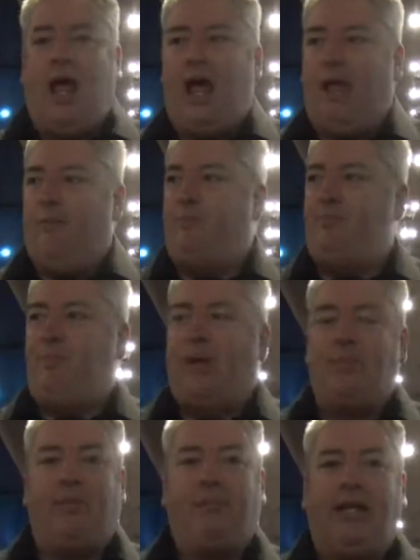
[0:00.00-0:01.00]
uh,
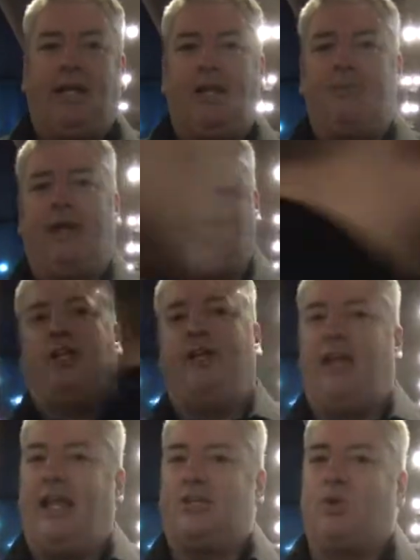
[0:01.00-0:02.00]
people being eliminated
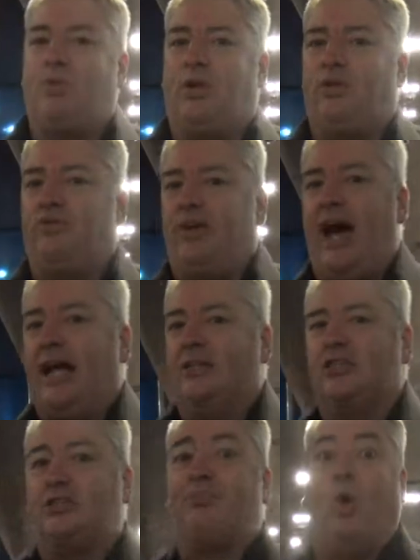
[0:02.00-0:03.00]
in the last couple of
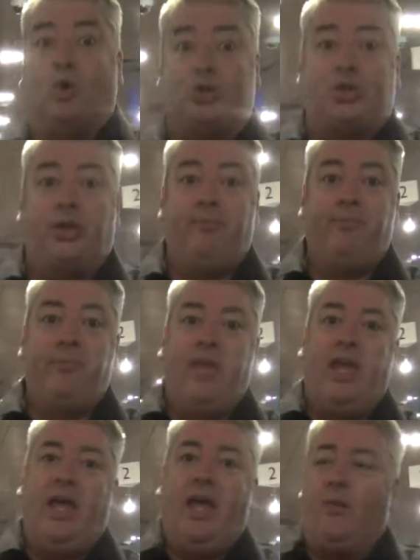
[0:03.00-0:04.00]
hands, but
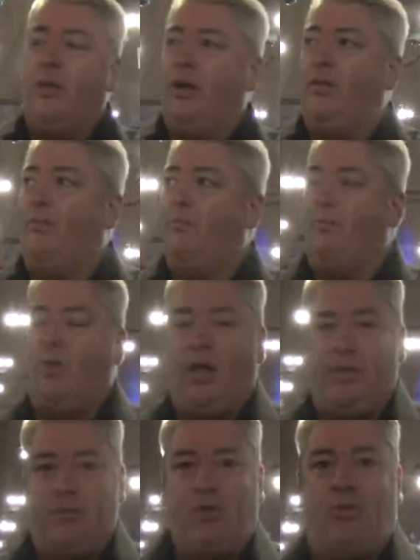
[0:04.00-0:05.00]
we're, we're
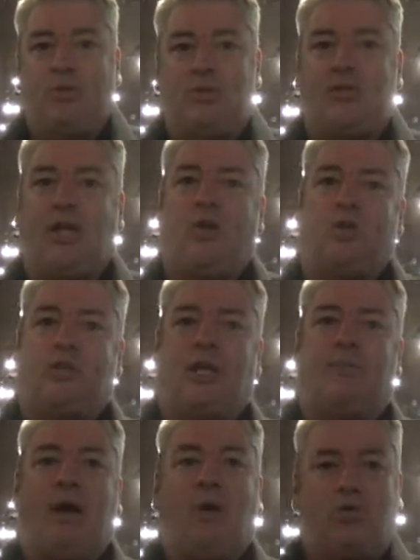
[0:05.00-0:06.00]
at the moment it looks
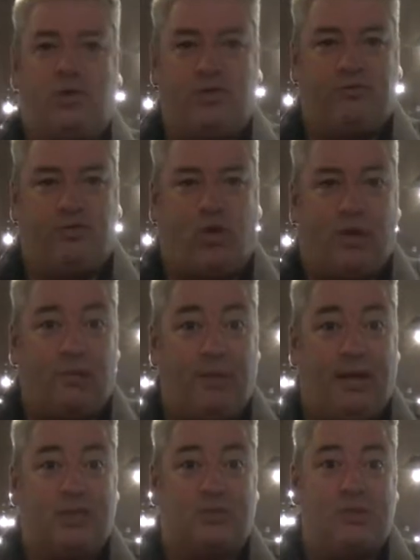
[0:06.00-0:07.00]
like about 140
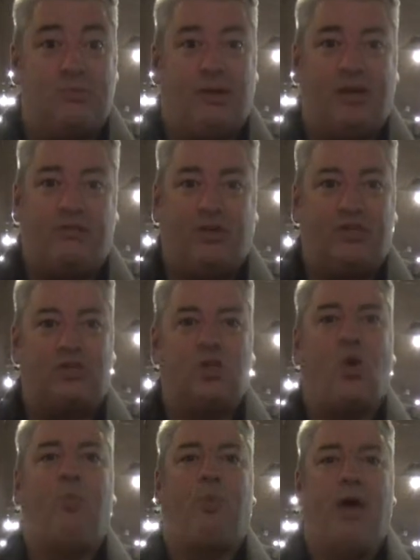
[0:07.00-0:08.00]
players coming back for a
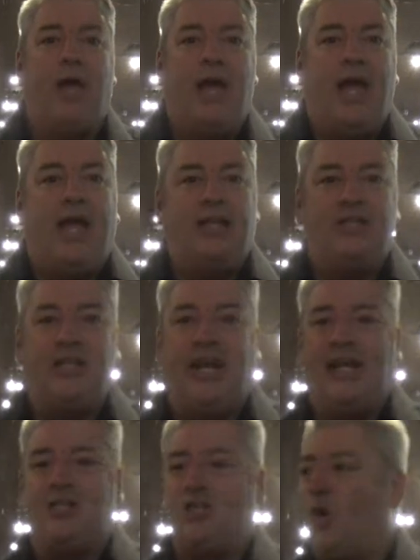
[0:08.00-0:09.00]
super
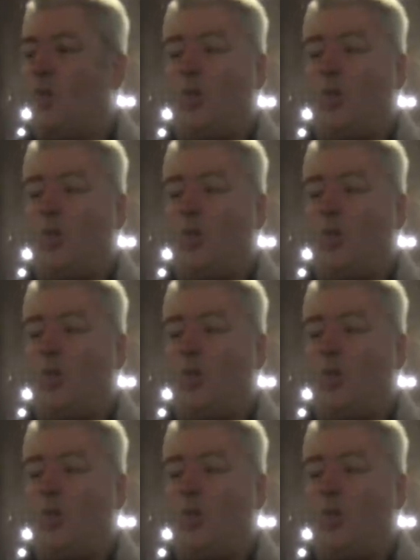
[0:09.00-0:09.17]
day two.